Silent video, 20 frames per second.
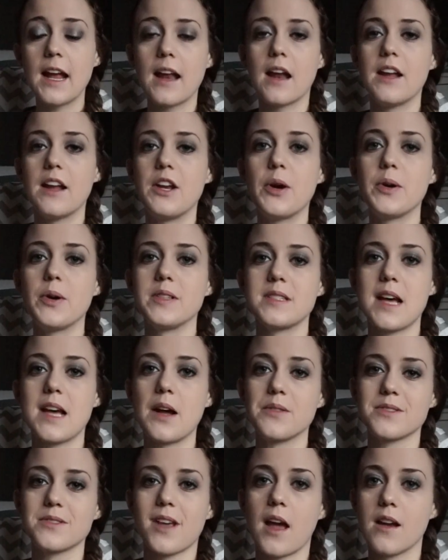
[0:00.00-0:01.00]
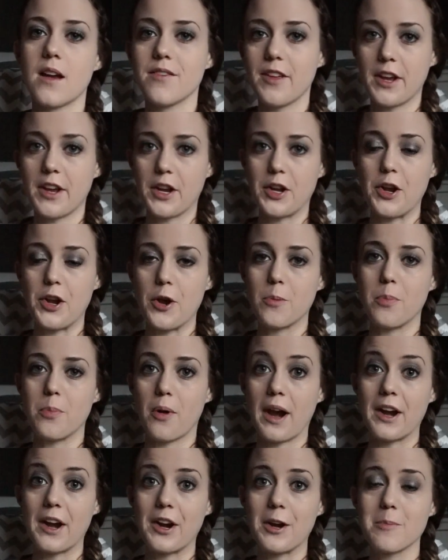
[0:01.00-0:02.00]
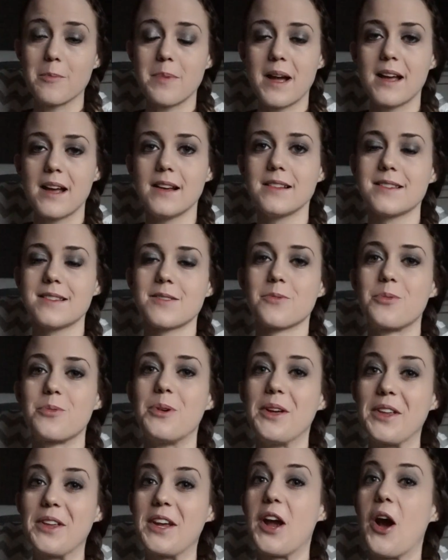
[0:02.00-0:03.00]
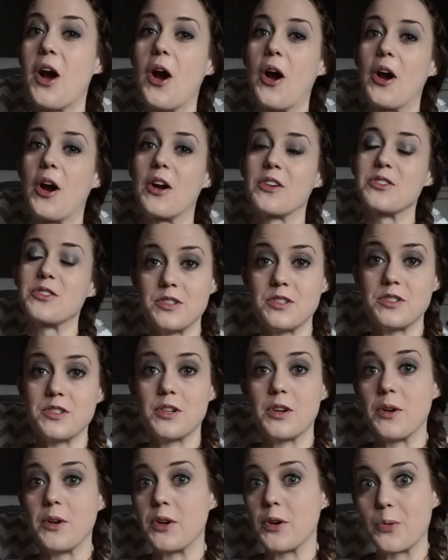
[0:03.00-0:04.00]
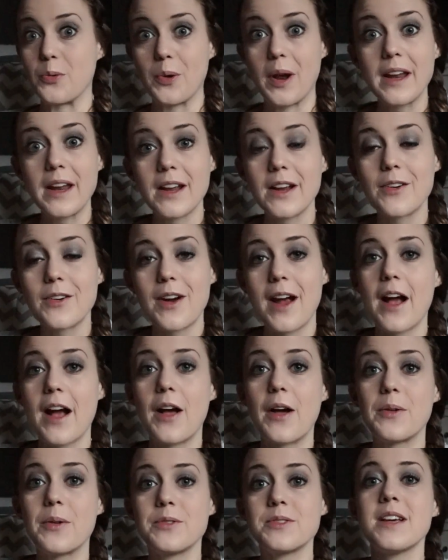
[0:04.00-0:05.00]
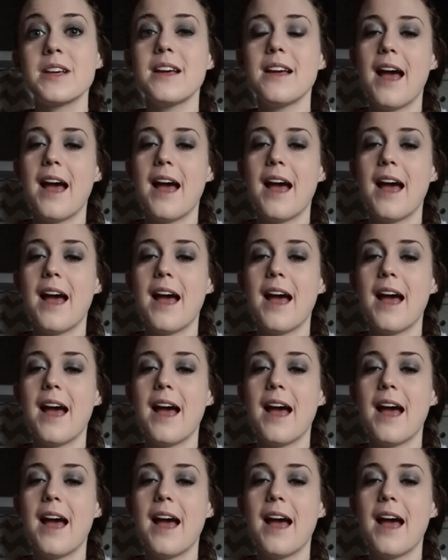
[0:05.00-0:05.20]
and I know it sounds kind of like a no-brainer, but it's really hard because, you know, you're running around